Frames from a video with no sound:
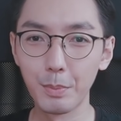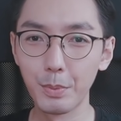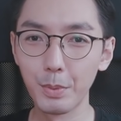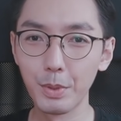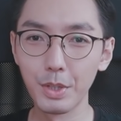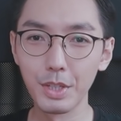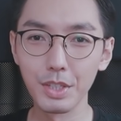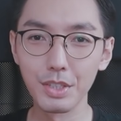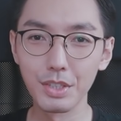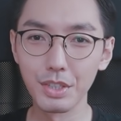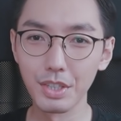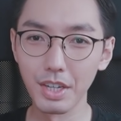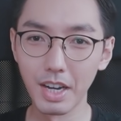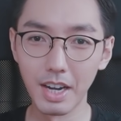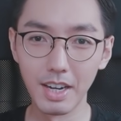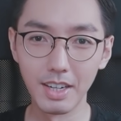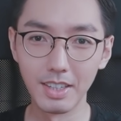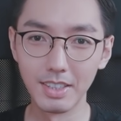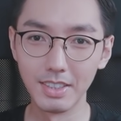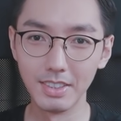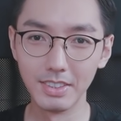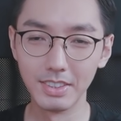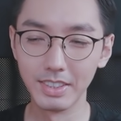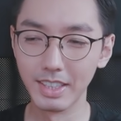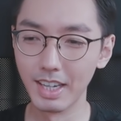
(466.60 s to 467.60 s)
Poor
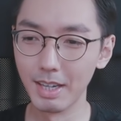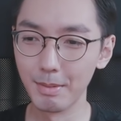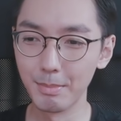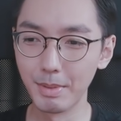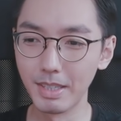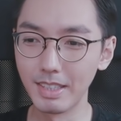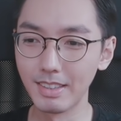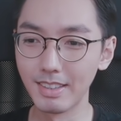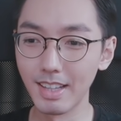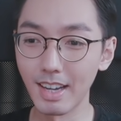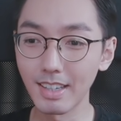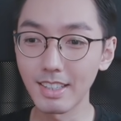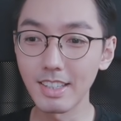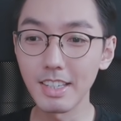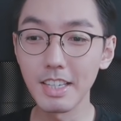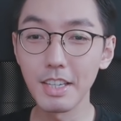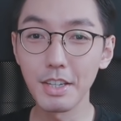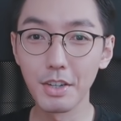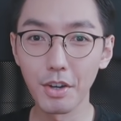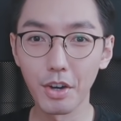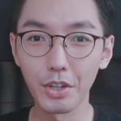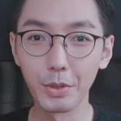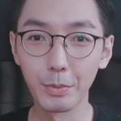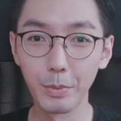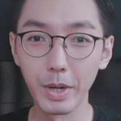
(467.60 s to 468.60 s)
child. I mean, lucky
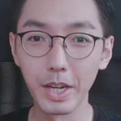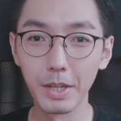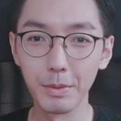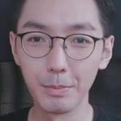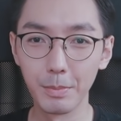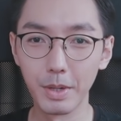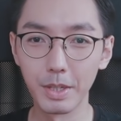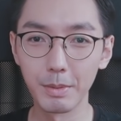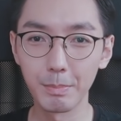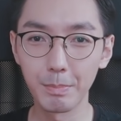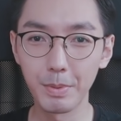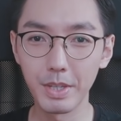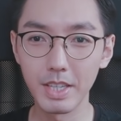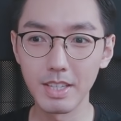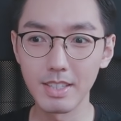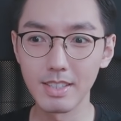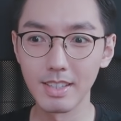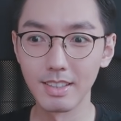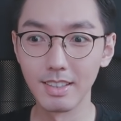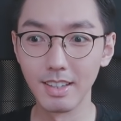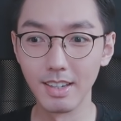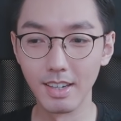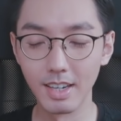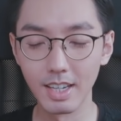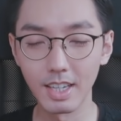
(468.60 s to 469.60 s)
he got away in one piece
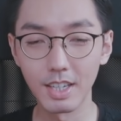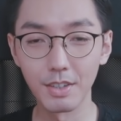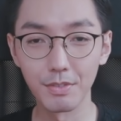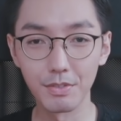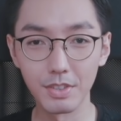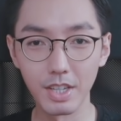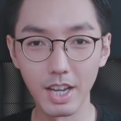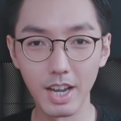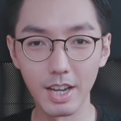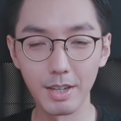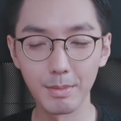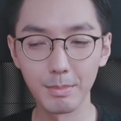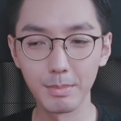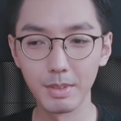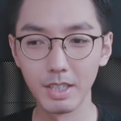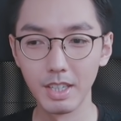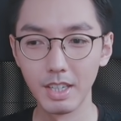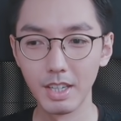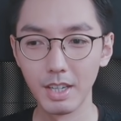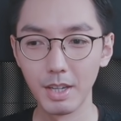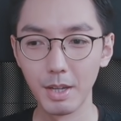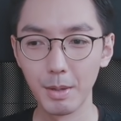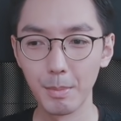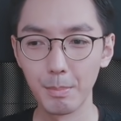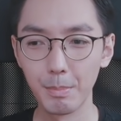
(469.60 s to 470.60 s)
in the nick of time,
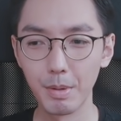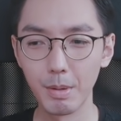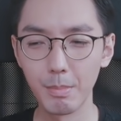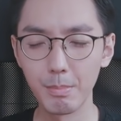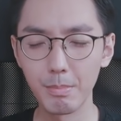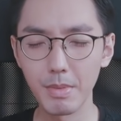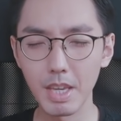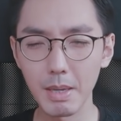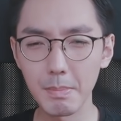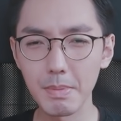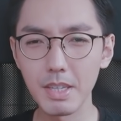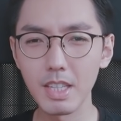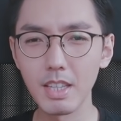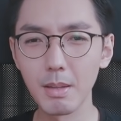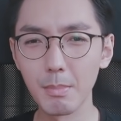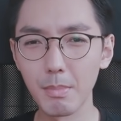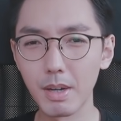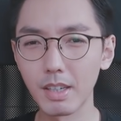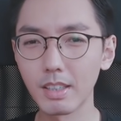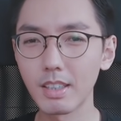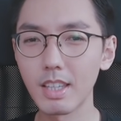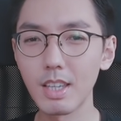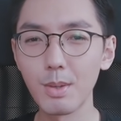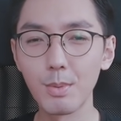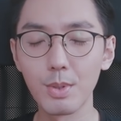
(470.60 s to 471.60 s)
but maybe the
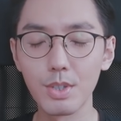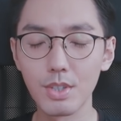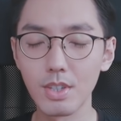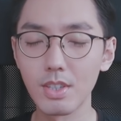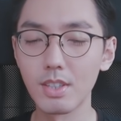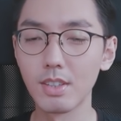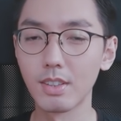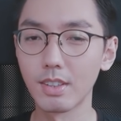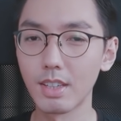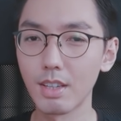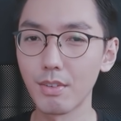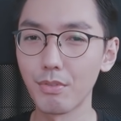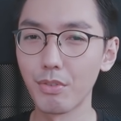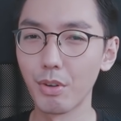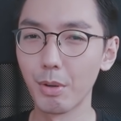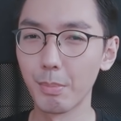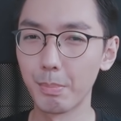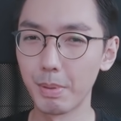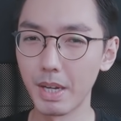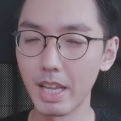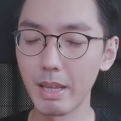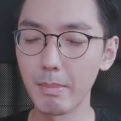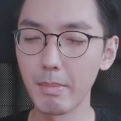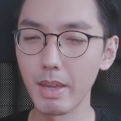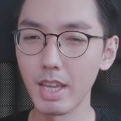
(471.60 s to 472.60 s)
monkey was just looking for a
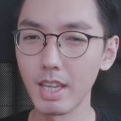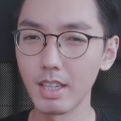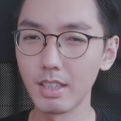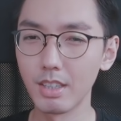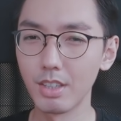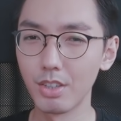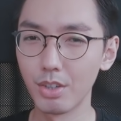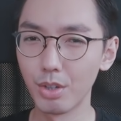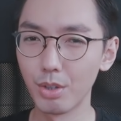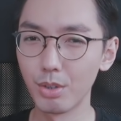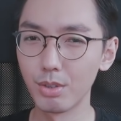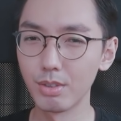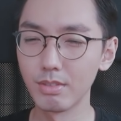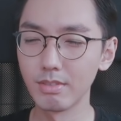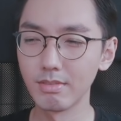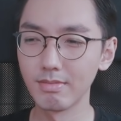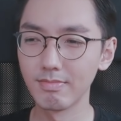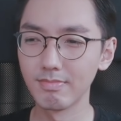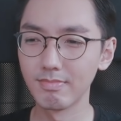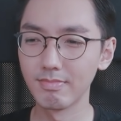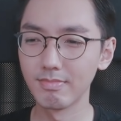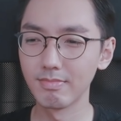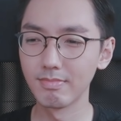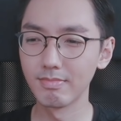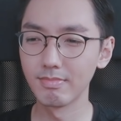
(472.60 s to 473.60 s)
playmate, you
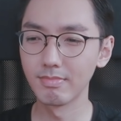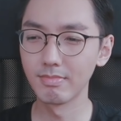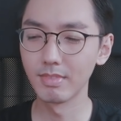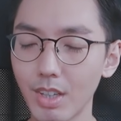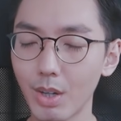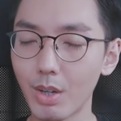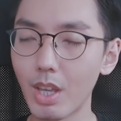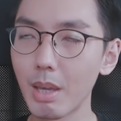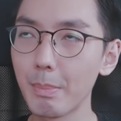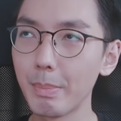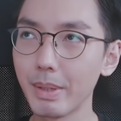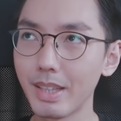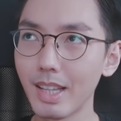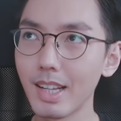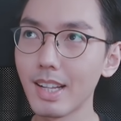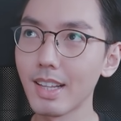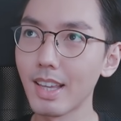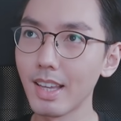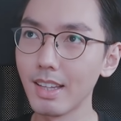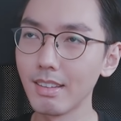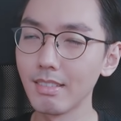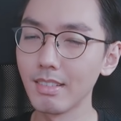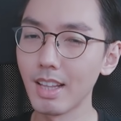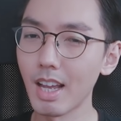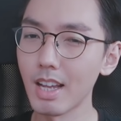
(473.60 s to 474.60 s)
know? Okay, but then
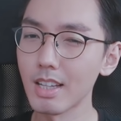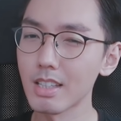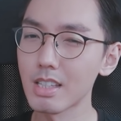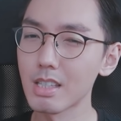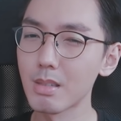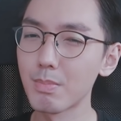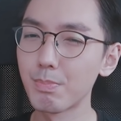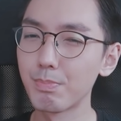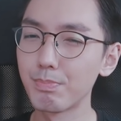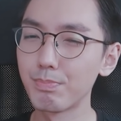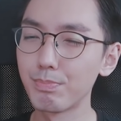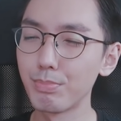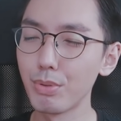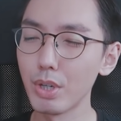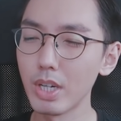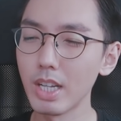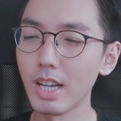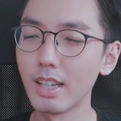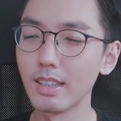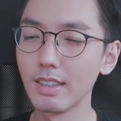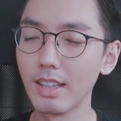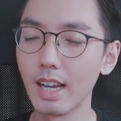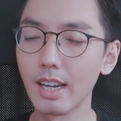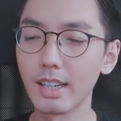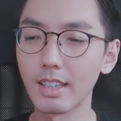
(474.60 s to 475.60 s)
again, that's
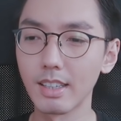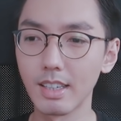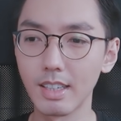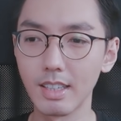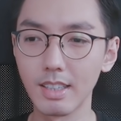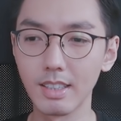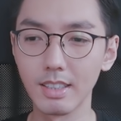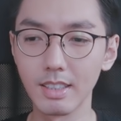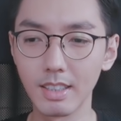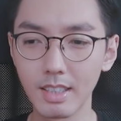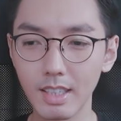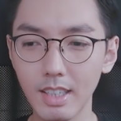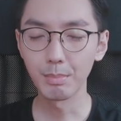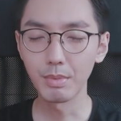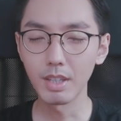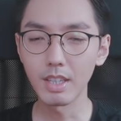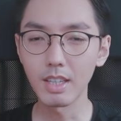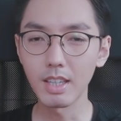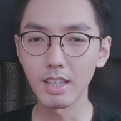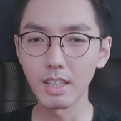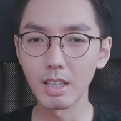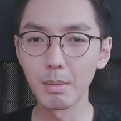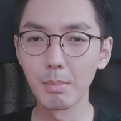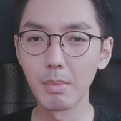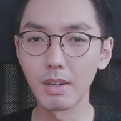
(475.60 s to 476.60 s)
pretty unlikely. I'm
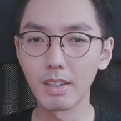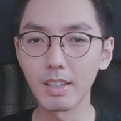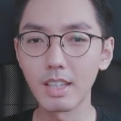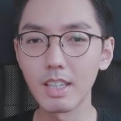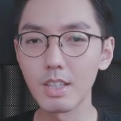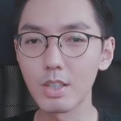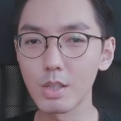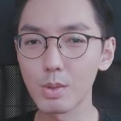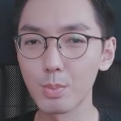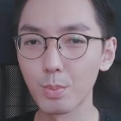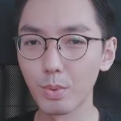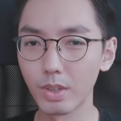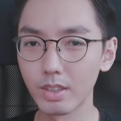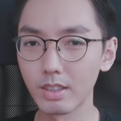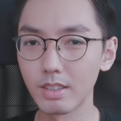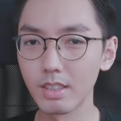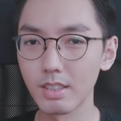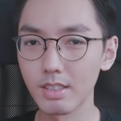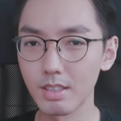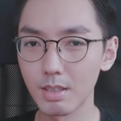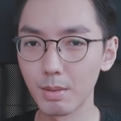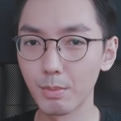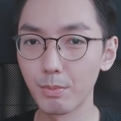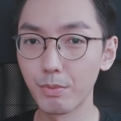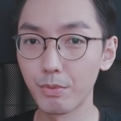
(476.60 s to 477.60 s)
thinking the monkey just
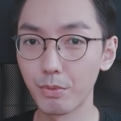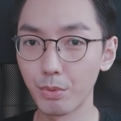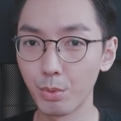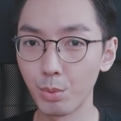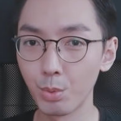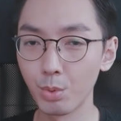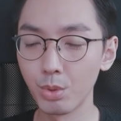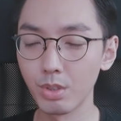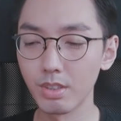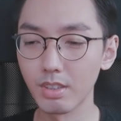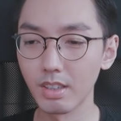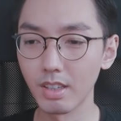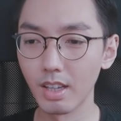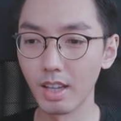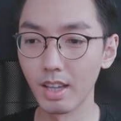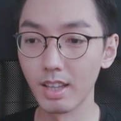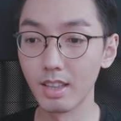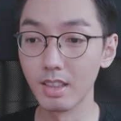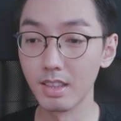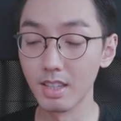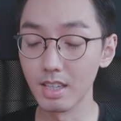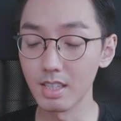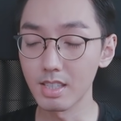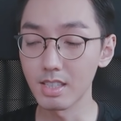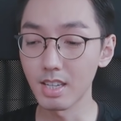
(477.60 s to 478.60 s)
wanted some food,
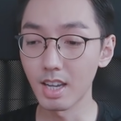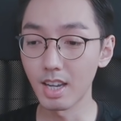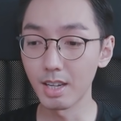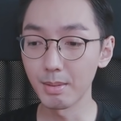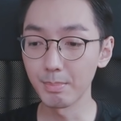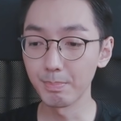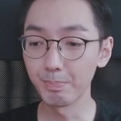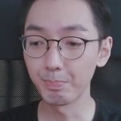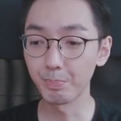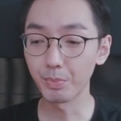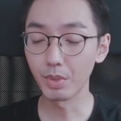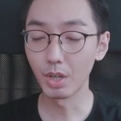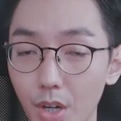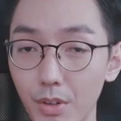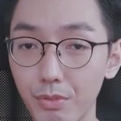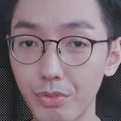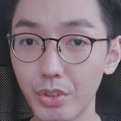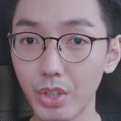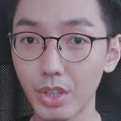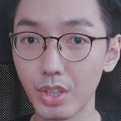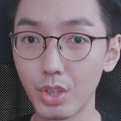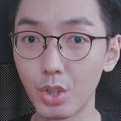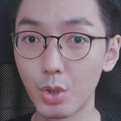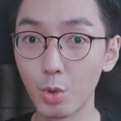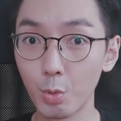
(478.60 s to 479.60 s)
and this time,
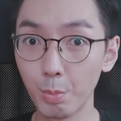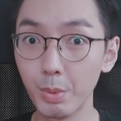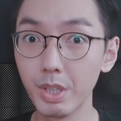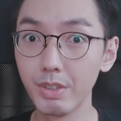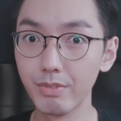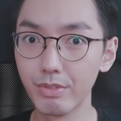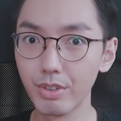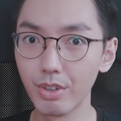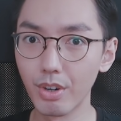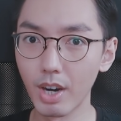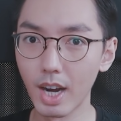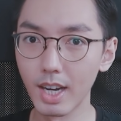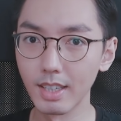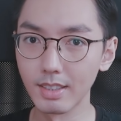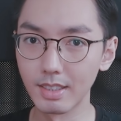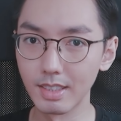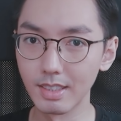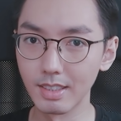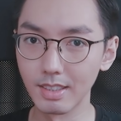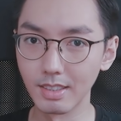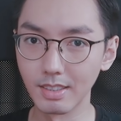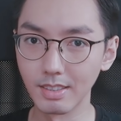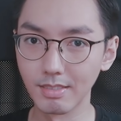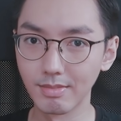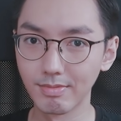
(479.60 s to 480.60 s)
of the human
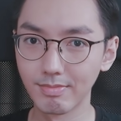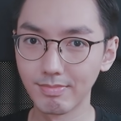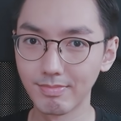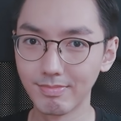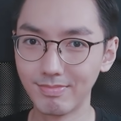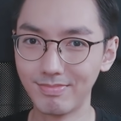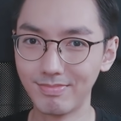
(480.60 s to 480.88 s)
variety.